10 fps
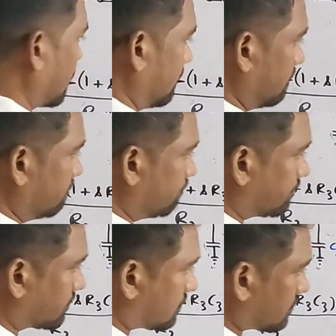so
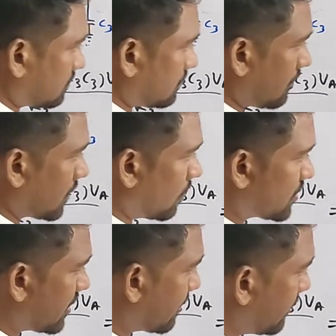
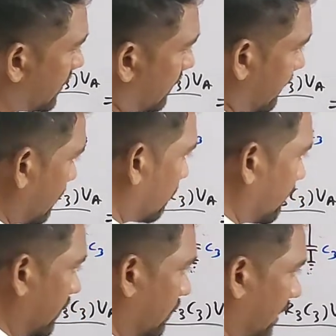watch carefully, we
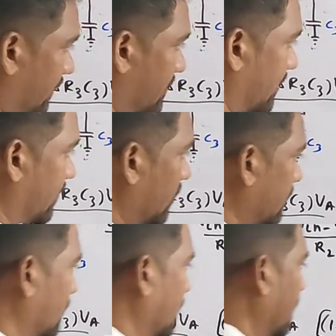don't have this
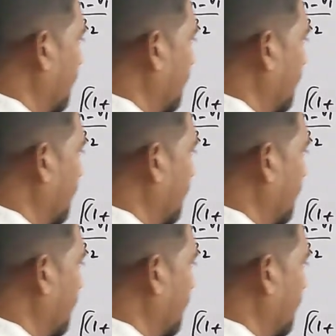anymore,